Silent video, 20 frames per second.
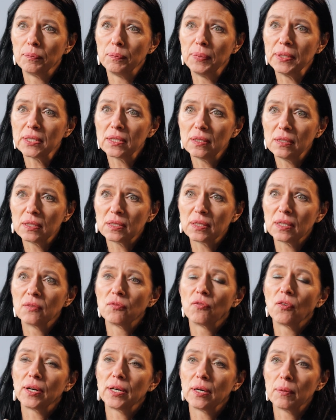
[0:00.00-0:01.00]
business
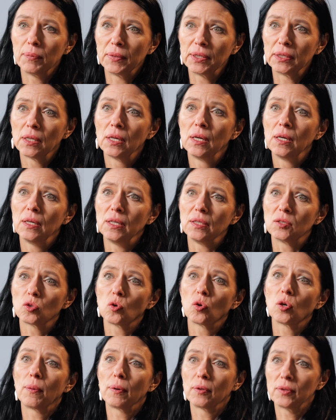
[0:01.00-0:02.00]
environment. It's
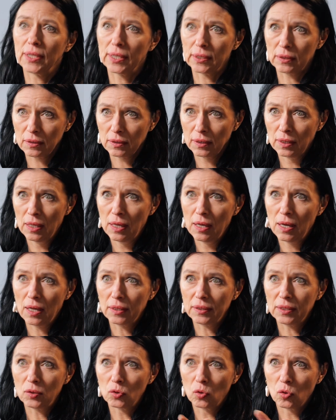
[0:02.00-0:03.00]
all about that,
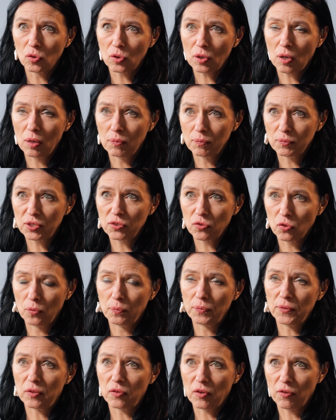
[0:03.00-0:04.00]
and it all comes
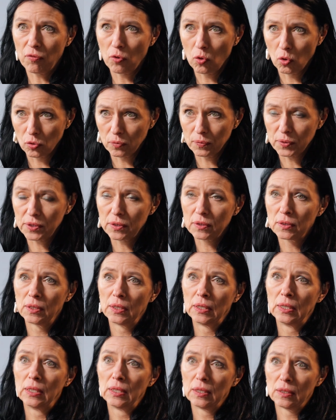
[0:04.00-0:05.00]
from the reforms.
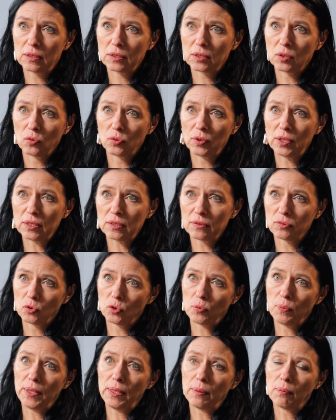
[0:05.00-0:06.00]
So this
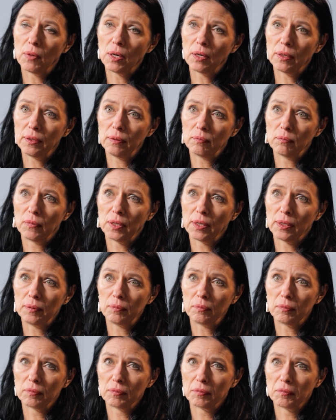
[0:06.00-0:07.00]
would be my
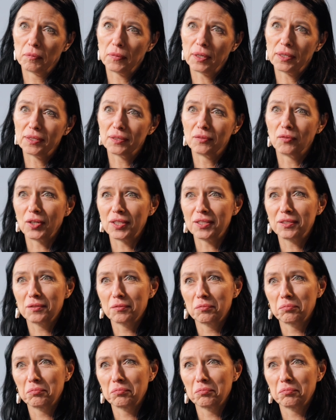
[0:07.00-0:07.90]
advice.